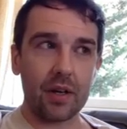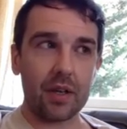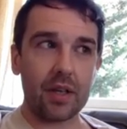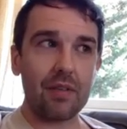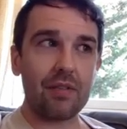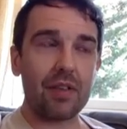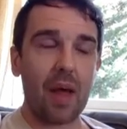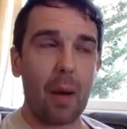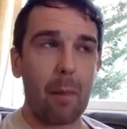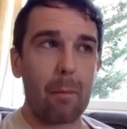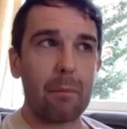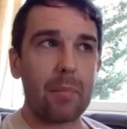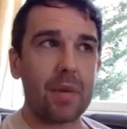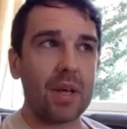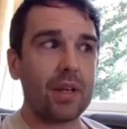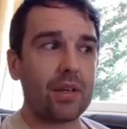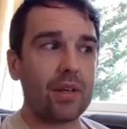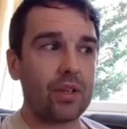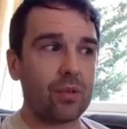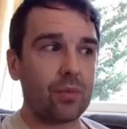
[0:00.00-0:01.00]
give you that
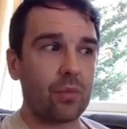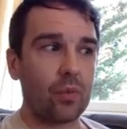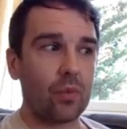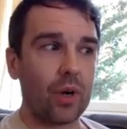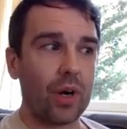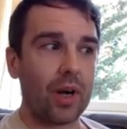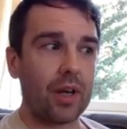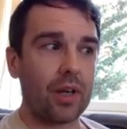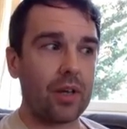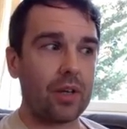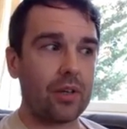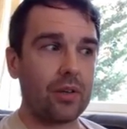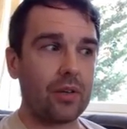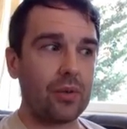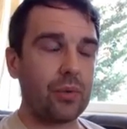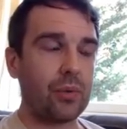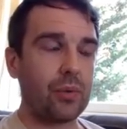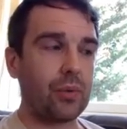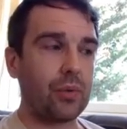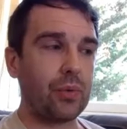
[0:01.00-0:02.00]
medium where
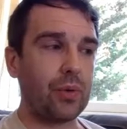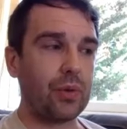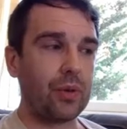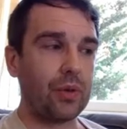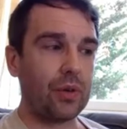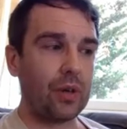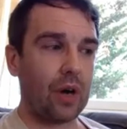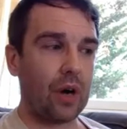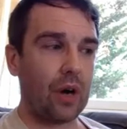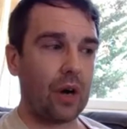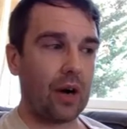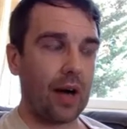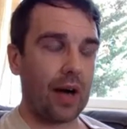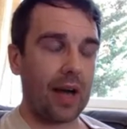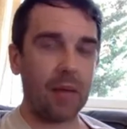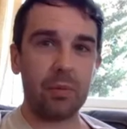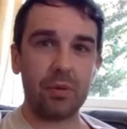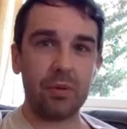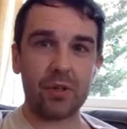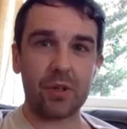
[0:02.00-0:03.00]
you are
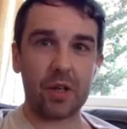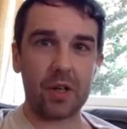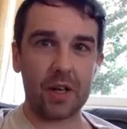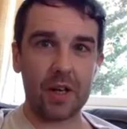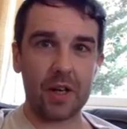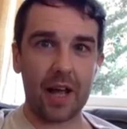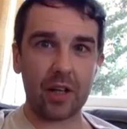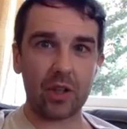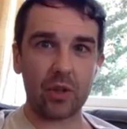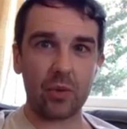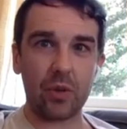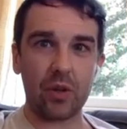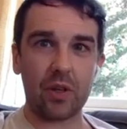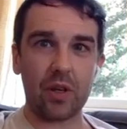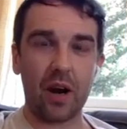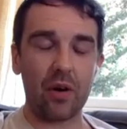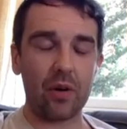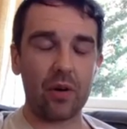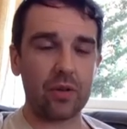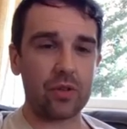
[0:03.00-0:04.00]
able to connect with
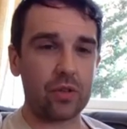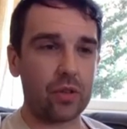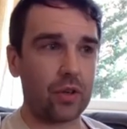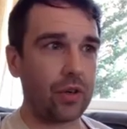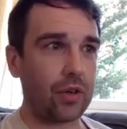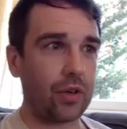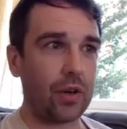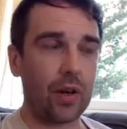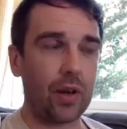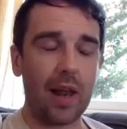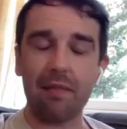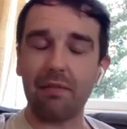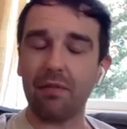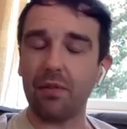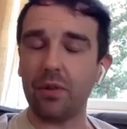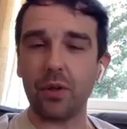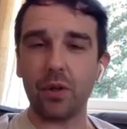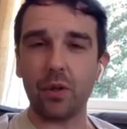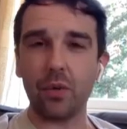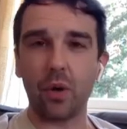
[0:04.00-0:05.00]
characters on a
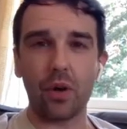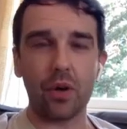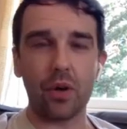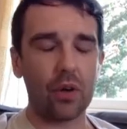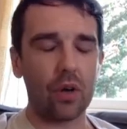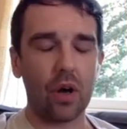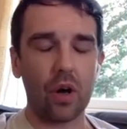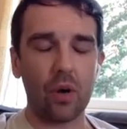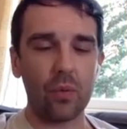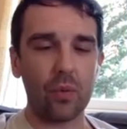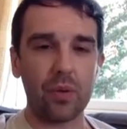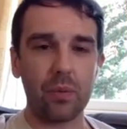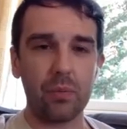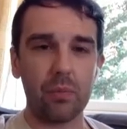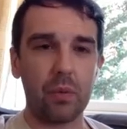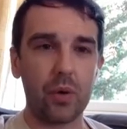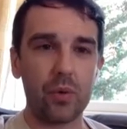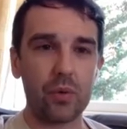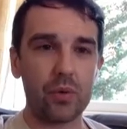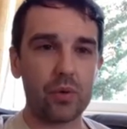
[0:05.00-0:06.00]
level that you are not with
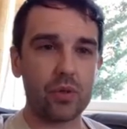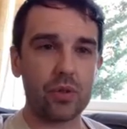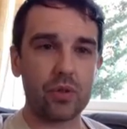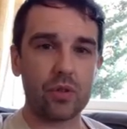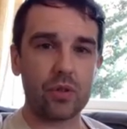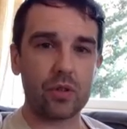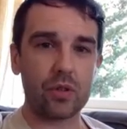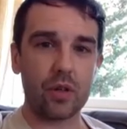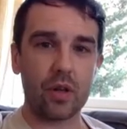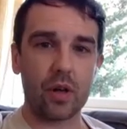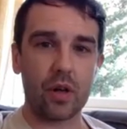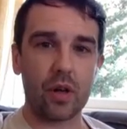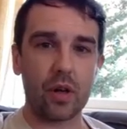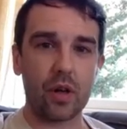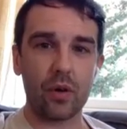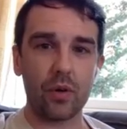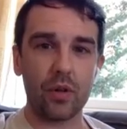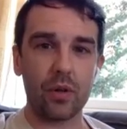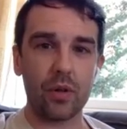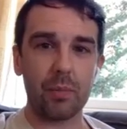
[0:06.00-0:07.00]
most
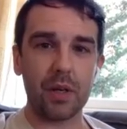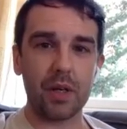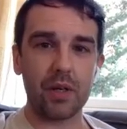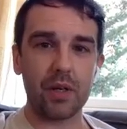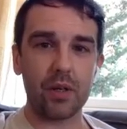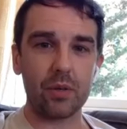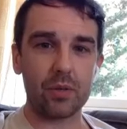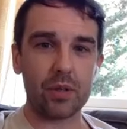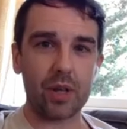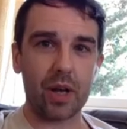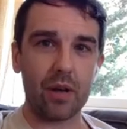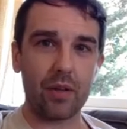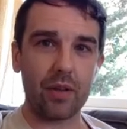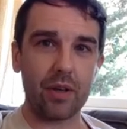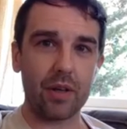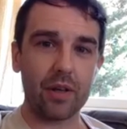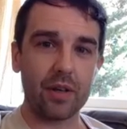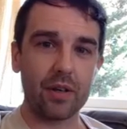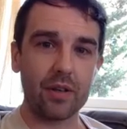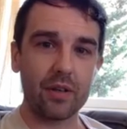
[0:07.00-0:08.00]
uh, other mediums out
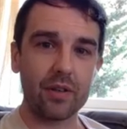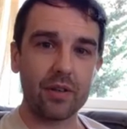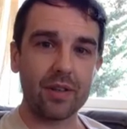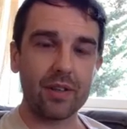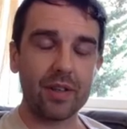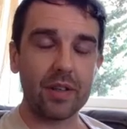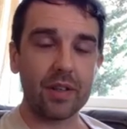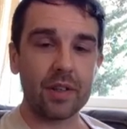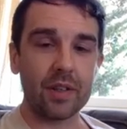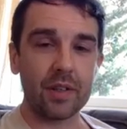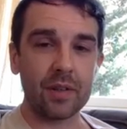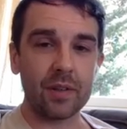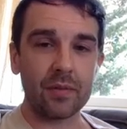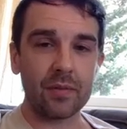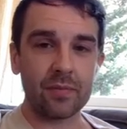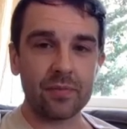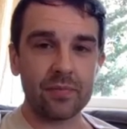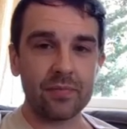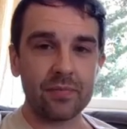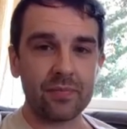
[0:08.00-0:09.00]
there. Yeah,
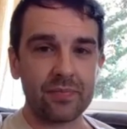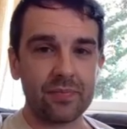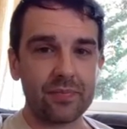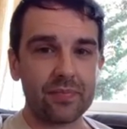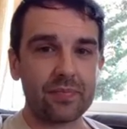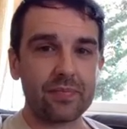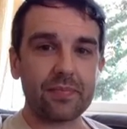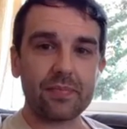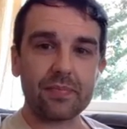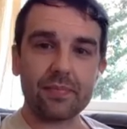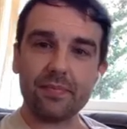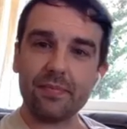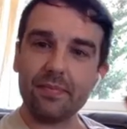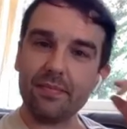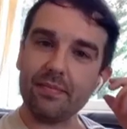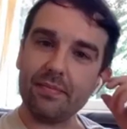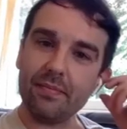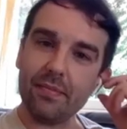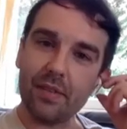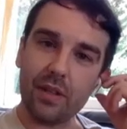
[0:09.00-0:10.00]
yeah.
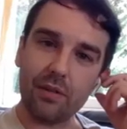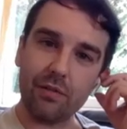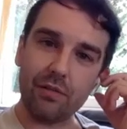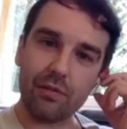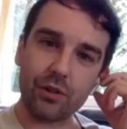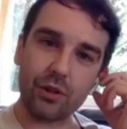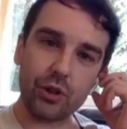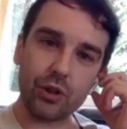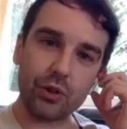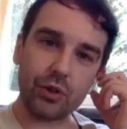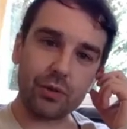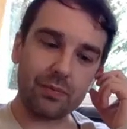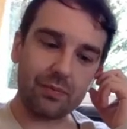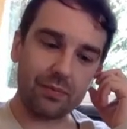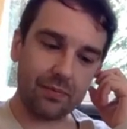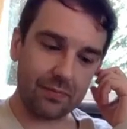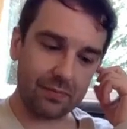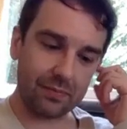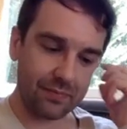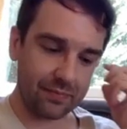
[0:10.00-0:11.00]
So, cool.
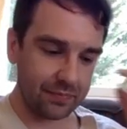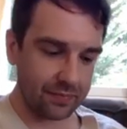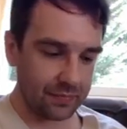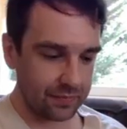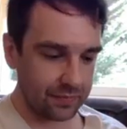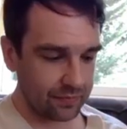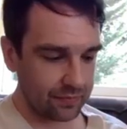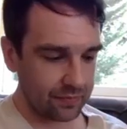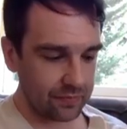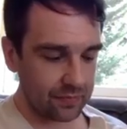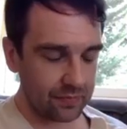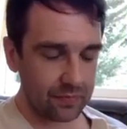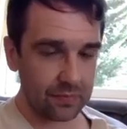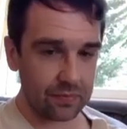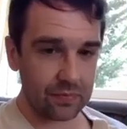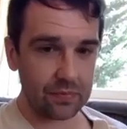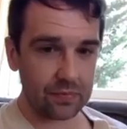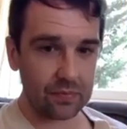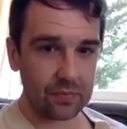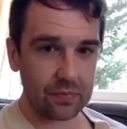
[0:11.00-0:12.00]
Simon,
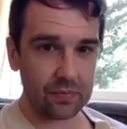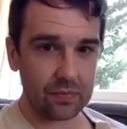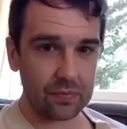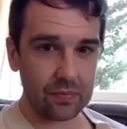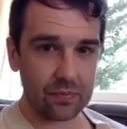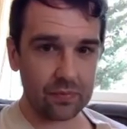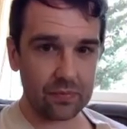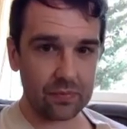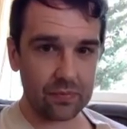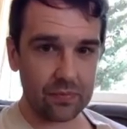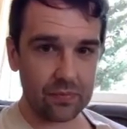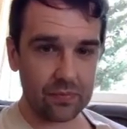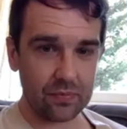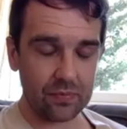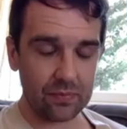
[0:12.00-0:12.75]
um, I want to